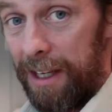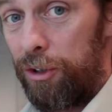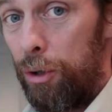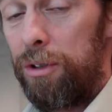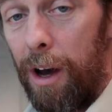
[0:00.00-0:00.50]
they
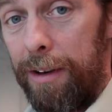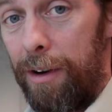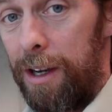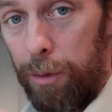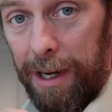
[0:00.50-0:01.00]
do die
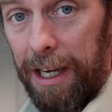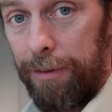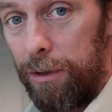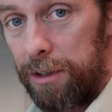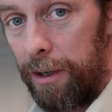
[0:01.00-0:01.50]
very quickly
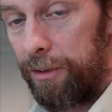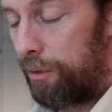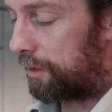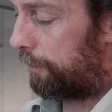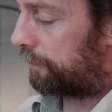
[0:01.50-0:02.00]
if you slice
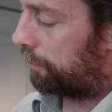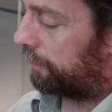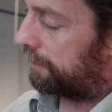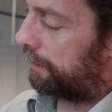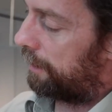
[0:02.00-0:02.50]
through someone's
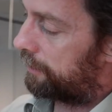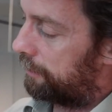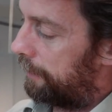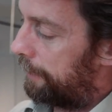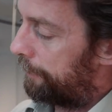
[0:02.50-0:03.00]
carotid
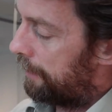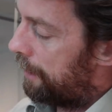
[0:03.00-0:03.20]
artery,